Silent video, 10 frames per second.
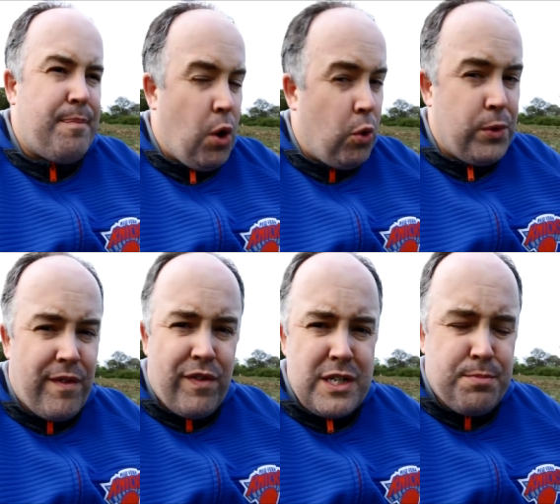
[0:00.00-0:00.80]
all
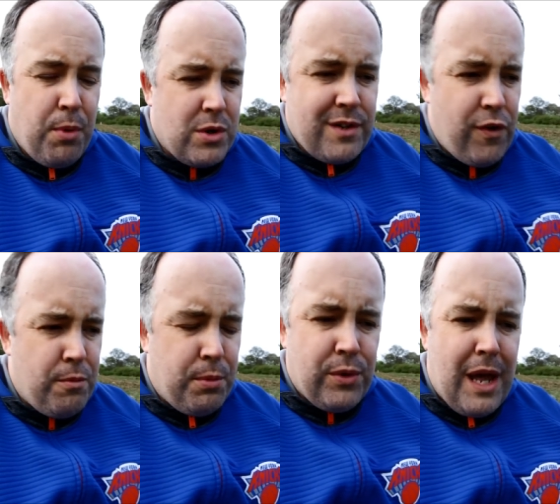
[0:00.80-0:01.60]
different sports,
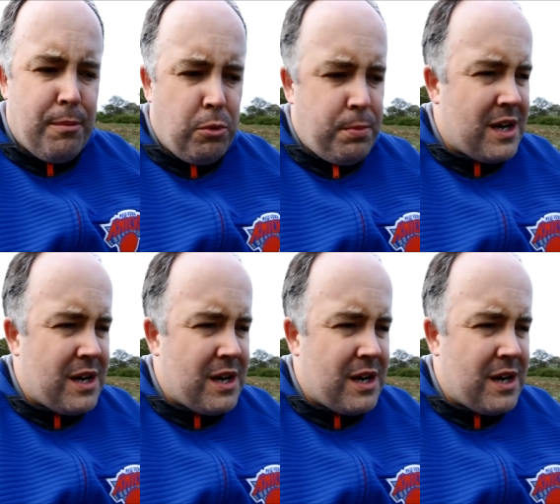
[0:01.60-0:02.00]
football, netball,